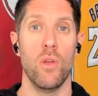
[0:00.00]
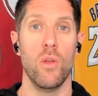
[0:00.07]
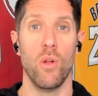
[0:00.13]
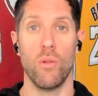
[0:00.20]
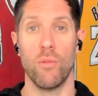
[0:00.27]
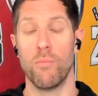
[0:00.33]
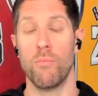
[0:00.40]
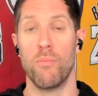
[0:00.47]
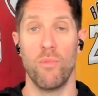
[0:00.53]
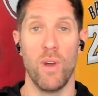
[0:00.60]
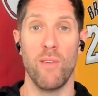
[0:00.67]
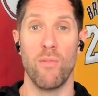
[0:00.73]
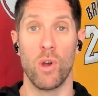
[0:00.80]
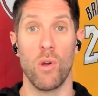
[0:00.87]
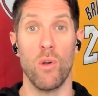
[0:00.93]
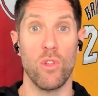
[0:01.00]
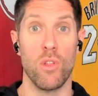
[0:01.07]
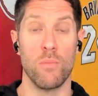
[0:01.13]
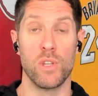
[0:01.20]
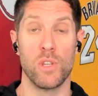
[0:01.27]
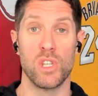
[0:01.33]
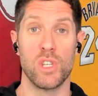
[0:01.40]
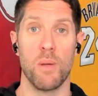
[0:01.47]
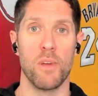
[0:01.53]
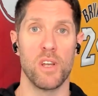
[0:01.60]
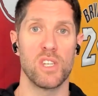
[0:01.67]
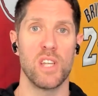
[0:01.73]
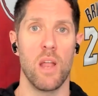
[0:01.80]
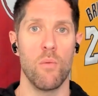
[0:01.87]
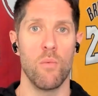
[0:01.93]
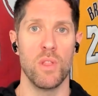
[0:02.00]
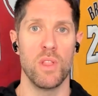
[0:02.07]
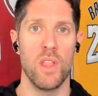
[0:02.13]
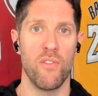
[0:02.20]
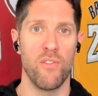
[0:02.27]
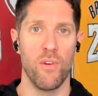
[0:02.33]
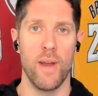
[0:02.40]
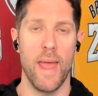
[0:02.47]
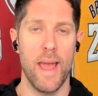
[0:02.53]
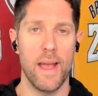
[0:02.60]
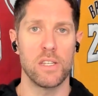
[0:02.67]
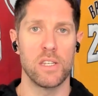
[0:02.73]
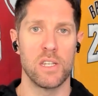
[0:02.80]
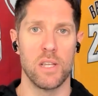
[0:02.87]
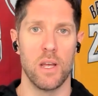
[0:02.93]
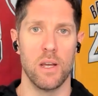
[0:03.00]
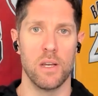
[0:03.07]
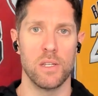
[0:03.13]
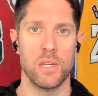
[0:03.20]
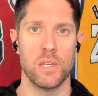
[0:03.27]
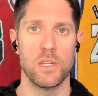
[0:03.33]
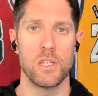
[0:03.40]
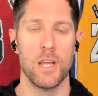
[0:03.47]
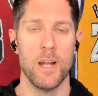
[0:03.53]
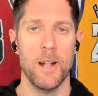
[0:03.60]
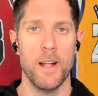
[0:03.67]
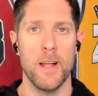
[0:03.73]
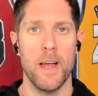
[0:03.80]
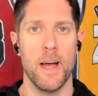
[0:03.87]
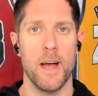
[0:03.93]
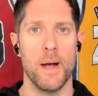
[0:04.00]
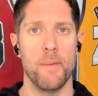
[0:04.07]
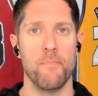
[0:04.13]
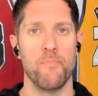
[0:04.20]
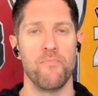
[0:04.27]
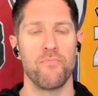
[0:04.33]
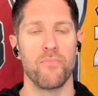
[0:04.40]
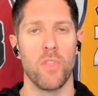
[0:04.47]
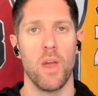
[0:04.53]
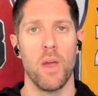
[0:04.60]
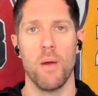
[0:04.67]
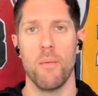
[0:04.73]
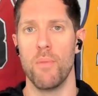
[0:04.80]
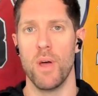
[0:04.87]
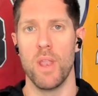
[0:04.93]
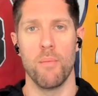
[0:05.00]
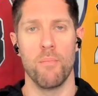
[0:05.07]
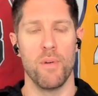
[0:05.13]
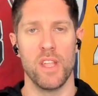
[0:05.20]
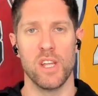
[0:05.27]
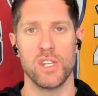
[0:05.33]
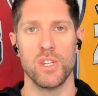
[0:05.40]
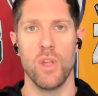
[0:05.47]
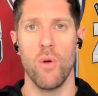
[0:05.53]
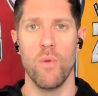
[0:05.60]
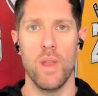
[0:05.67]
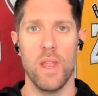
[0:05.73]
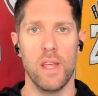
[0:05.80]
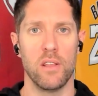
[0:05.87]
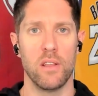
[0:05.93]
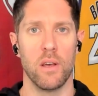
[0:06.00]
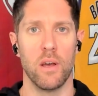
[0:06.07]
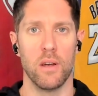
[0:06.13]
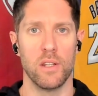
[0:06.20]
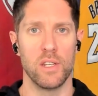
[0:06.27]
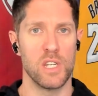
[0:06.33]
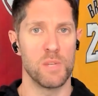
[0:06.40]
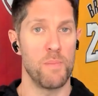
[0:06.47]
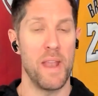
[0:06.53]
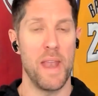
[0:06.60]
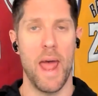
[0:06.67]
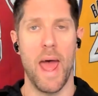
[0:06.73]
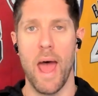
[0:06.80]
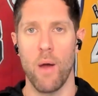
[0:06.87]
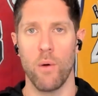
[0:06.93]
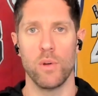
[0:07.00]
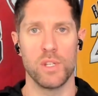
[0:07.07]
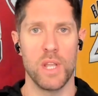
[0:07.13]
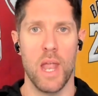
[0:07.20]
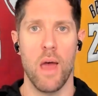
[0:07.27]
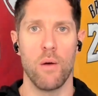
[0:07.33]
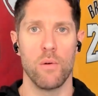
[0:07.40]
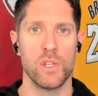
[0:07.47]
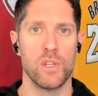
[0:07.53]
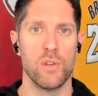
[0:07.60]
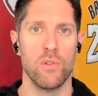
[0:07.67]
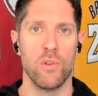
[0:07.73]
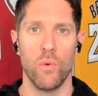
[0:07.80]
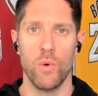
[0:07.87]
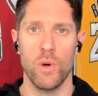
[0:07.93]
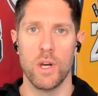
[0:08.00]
you'll re recruit them to some extent with different exercises. Um, but it, but there's no need to to spend hours and hours doing a